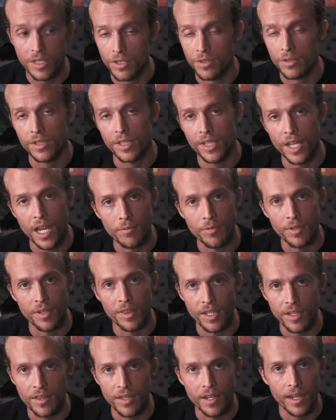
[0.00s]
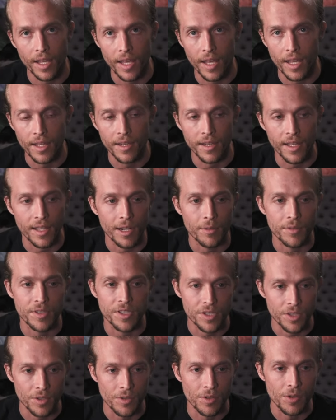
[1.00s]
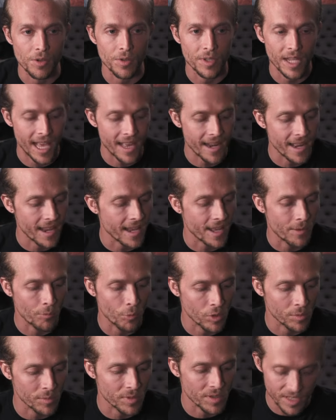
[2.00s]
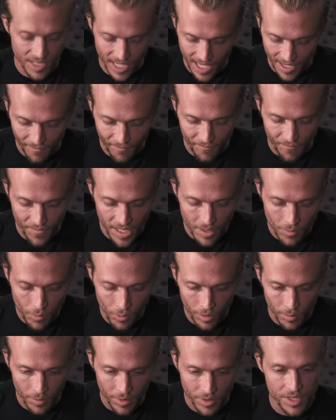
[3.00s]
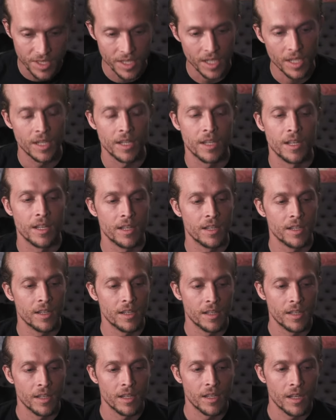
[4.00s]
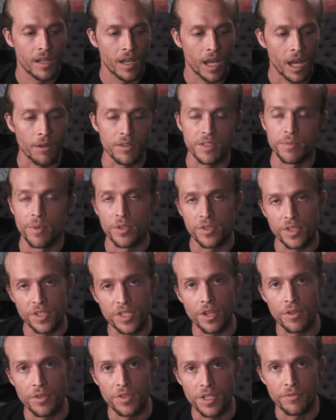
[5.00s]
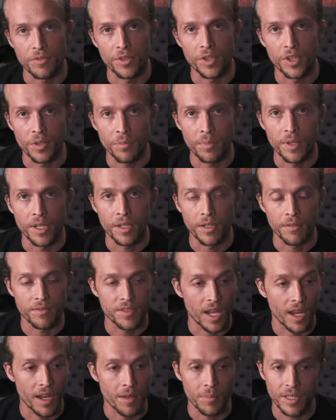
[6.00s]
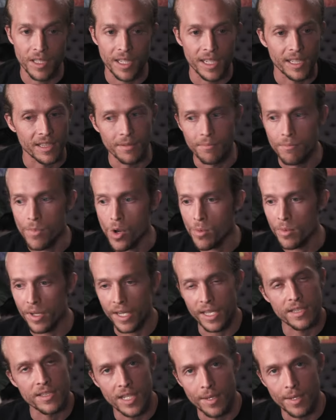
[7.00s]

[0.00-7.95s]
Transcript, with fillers: literally everything that I had, and I was still cold. Had hand warmers, I had feet warmers. I was mostly toasty for a good period of time, but like the moment I